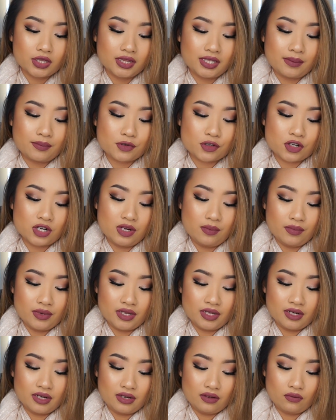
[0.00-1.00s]
Lip
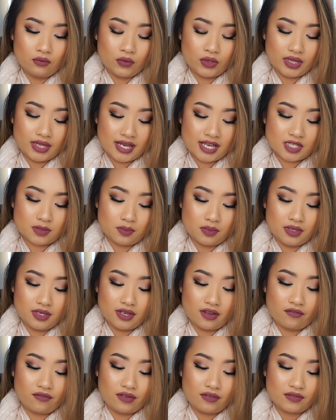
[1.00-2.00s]
Treatment with
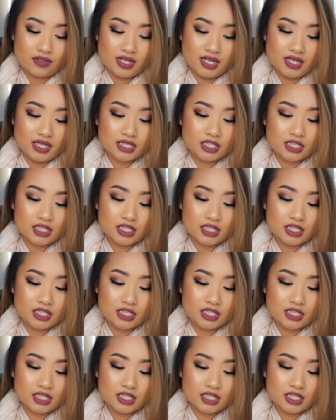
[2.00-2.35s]
SPF 15.